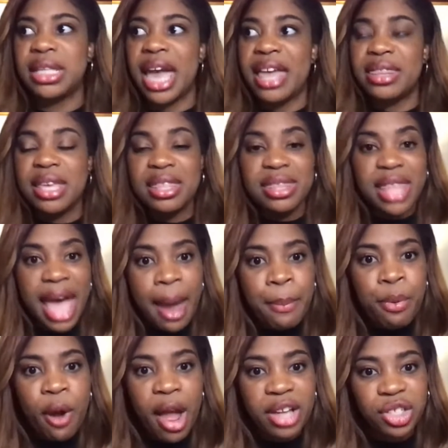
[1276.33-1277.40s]
And then that
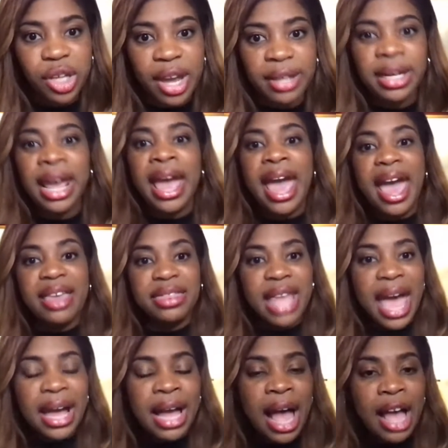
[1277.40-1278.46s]
project and
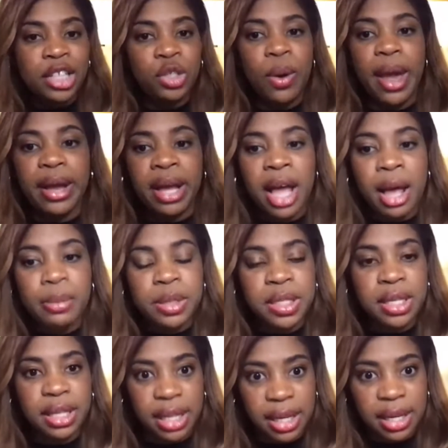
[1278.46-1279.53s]
that contract comes to
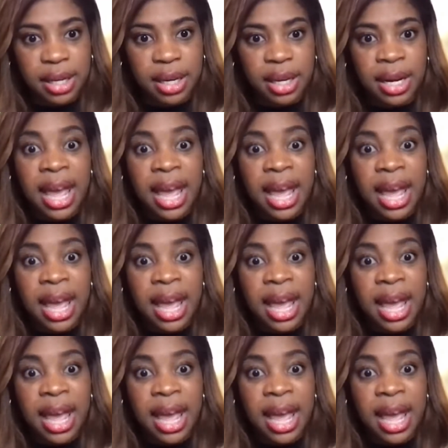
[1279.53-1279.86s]
the end